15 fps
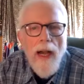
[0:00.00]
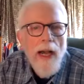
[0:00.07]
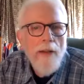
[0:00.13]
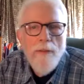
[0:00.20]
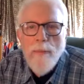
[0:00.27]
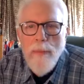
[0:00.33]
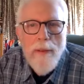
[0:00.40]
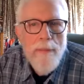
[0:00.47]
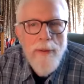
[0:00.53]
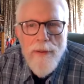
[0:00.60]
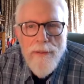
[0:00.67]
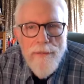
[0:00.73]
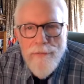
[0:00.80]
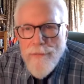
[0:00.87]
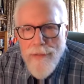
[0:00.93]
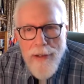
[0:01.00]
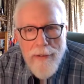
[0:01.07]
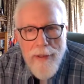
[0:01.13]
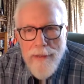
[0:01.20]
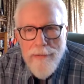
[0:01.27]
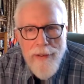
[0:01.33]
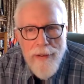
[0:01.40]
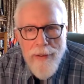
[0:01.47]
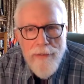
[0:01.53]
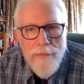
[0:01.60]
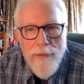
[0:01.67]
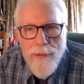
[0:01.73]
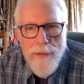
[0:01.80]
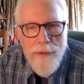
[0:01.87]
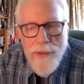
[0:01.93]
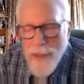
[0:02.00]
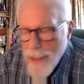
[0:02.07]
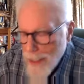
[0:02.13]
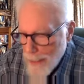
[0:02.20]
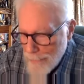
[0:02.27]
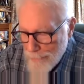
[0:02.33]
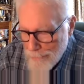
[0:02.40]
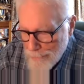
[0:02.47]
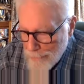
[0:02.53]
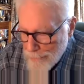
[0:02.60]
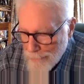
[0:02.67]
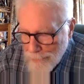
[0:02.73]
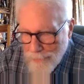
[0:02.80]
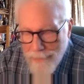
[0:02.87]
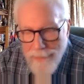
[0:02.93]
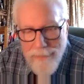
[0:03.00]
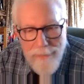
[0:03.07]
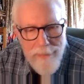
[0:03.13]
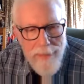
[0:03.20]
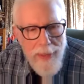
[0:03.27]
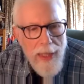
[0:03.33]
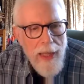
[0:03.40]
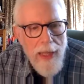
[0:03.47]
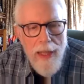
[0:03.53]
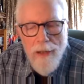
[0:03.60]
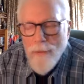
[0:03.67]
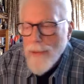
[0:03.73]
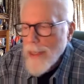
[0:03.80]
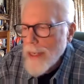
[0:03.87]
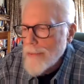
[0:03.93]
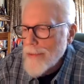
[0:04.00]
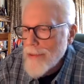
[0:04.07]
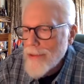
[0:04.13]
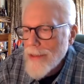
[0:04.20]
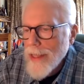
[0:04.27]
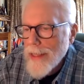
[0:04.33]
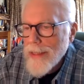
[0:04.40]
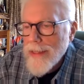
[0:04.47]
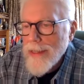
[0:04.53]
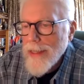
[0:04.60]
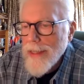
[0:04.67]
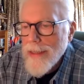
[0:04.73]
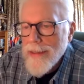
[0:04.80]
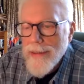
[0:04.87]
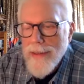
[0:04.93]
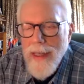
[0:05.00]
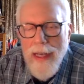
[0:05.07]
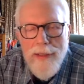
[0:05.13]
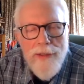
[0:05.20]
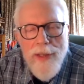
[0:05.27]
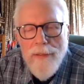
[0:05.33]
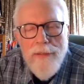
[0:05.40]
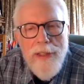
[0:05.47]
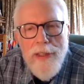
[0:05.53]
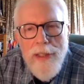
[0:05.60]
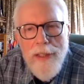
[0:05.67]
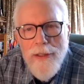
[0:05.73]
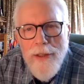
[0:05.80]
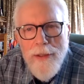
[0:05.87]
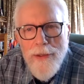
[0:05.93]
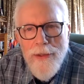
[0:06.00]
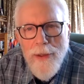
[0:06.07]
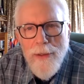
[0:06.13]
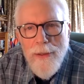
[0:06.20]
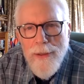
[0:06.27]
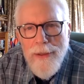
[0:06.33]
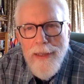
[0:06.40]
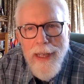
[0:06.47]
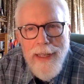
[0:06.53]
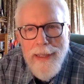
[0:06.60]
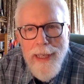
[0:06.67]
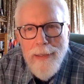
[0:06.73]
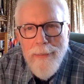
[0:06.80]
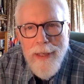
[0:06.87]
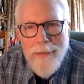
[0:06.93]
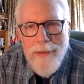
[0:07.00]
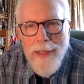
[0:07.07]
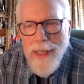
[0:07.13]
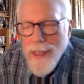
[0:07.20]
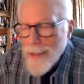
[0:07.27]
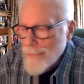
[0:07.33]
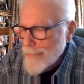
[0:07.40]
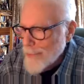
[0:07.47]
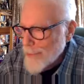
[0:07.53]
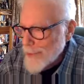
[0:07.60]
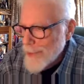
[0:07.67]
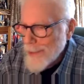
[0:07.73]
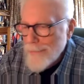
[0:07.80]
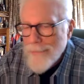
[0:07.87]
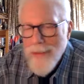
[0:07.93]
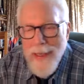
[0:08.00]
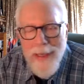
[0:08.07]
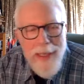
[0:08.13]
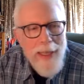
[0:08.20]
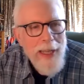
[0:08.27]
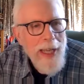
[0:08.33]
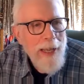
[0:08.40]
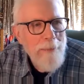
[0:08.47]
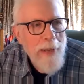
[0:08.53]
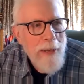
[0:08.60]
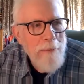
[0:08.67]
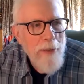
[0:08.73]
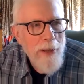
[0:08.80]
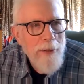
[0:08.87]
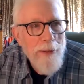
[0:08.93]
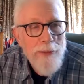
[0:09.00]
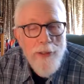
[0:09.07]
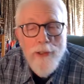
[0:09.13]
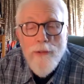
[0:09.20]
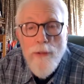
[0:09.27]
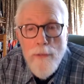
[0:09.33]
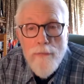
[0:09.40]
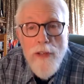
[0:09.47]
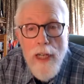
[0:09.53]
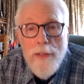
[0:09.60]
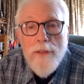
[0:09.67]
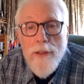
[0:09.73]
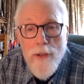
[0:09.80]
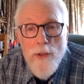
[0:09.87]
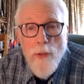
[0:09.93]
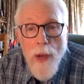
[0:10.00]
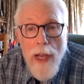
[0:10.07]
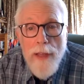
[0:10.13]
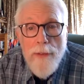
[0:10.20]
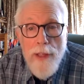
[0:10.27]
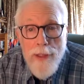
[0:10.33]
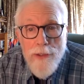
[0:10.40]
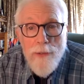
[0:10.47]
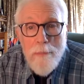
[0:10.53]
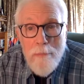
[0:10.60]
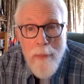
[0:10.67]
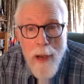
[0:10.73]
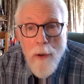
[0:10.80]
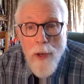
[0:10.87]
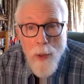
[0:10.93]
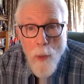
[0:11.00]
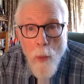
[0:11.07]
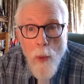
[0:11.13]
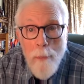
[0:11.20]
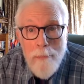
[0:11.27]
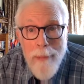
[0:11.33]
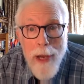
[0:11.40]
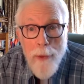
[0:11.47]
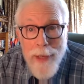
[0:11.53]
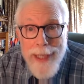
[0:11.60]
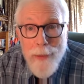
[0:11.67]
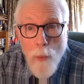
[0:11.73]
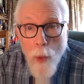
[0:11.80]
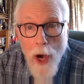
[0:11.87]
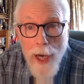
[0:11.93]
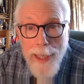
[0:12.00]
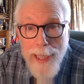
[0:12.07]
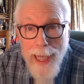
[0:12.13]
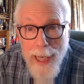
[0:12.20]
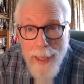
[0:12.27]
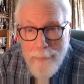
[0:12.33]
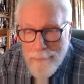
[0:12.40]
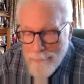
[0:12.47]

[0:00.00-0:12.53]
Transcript: I remember the very, very first time when I was like 17 years old and I came out to California, and my brother says, "You've got to try this marijuana.